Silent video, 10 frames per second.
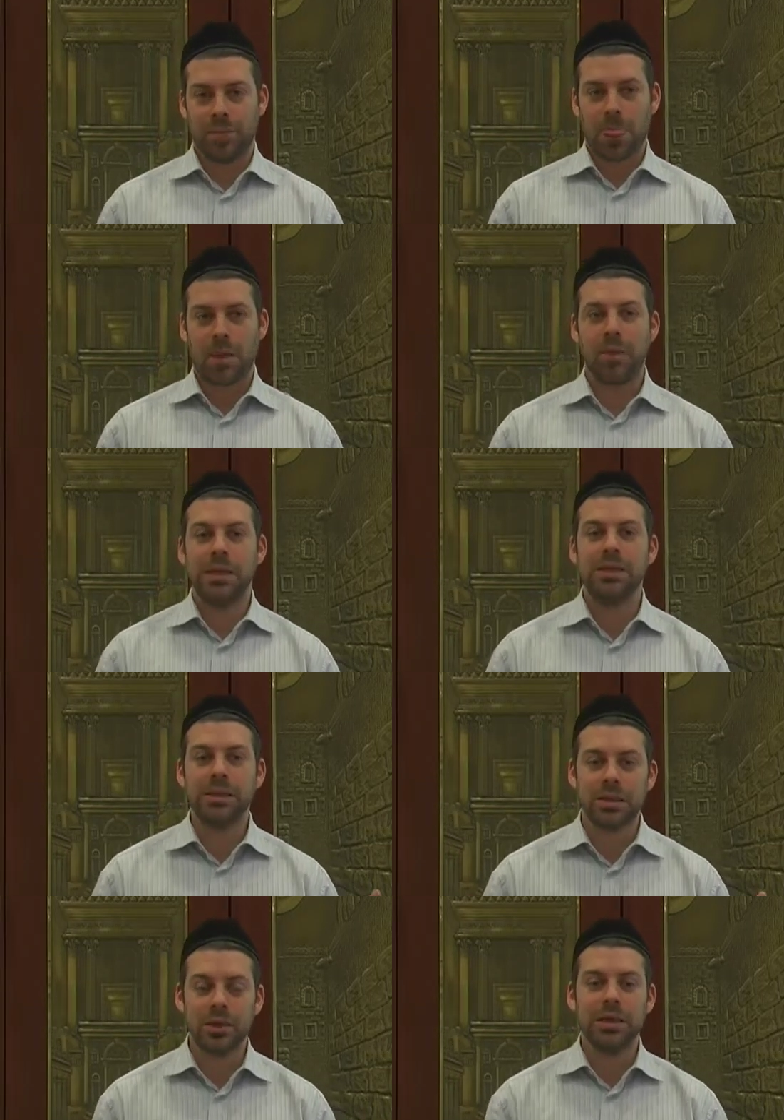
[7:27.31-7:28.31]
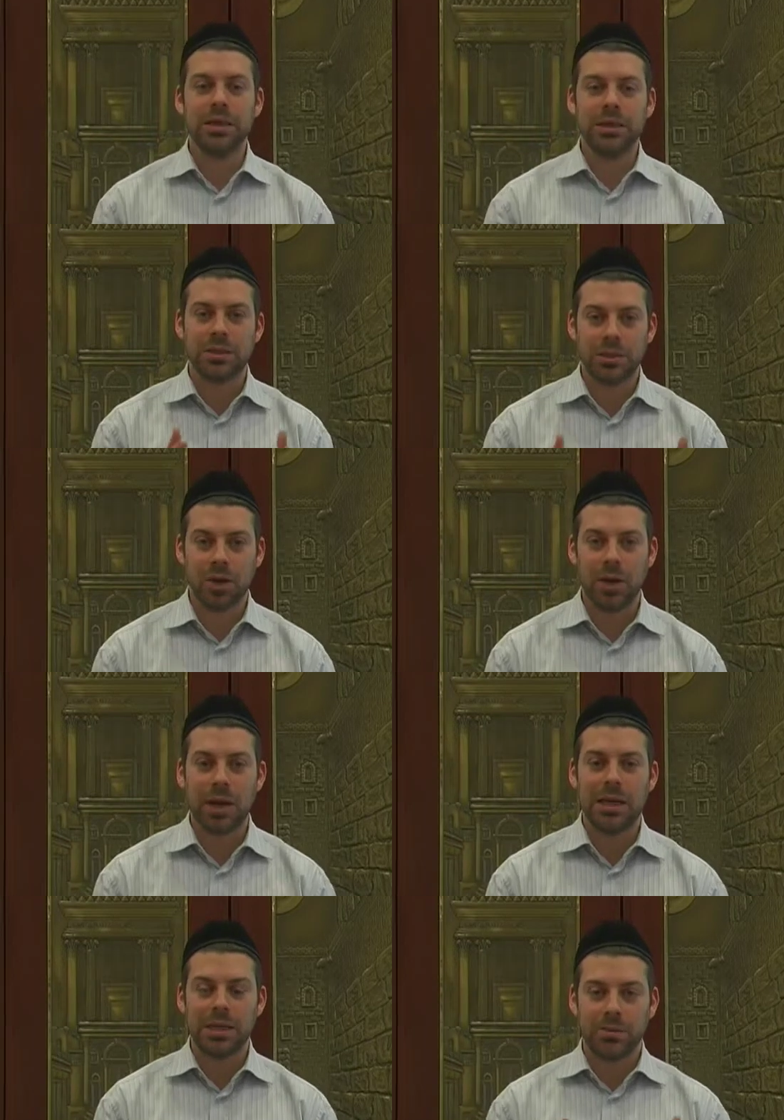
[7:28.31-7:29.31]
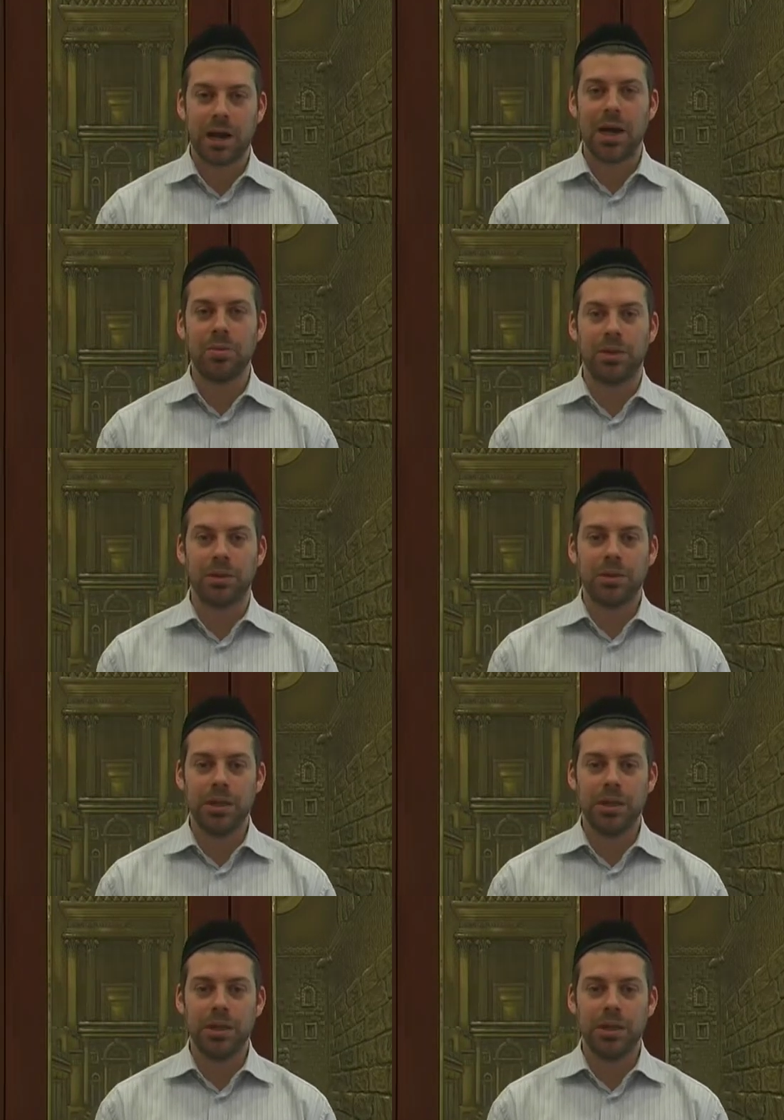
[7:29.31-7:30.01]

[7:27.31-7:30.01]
when he's learning his Torah, his Bible,